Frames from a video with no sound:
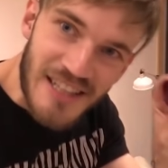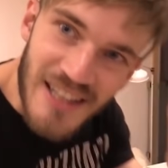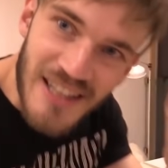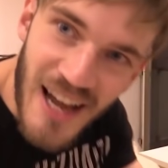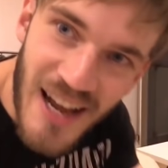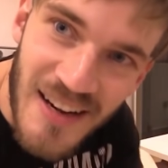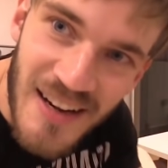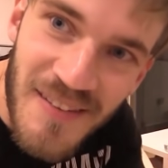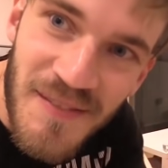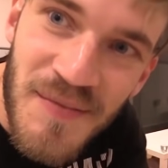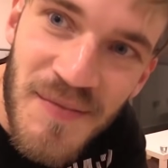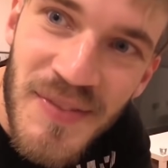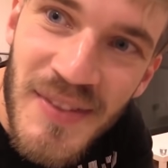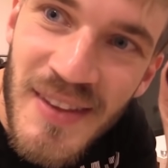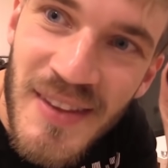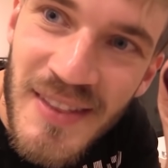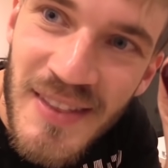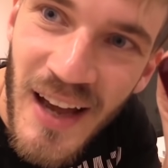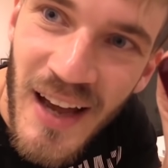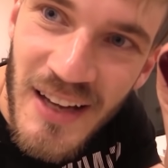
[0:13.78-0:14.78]
that all in the
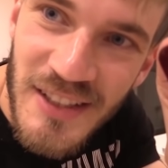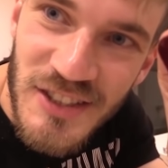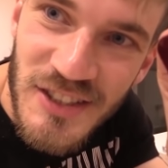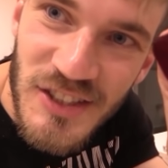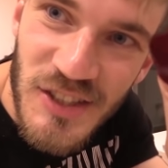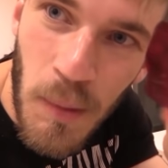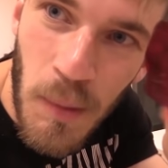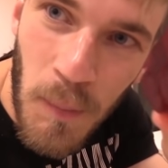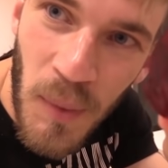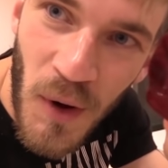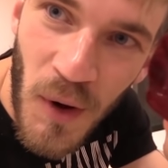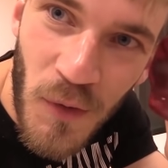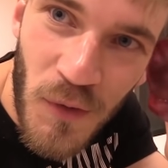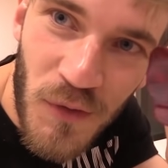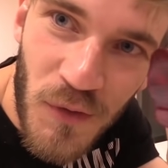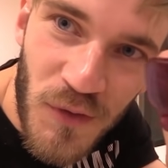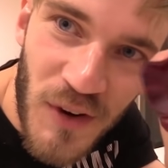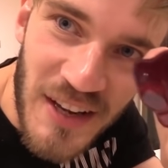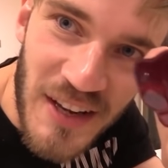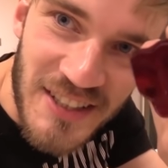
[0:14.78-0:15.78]
video, but I
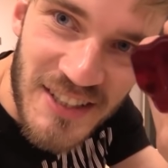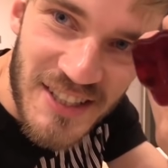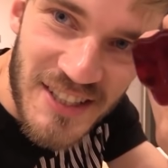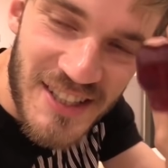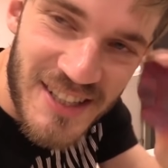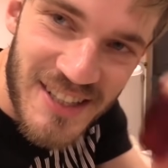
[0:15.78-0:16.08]
haven't actually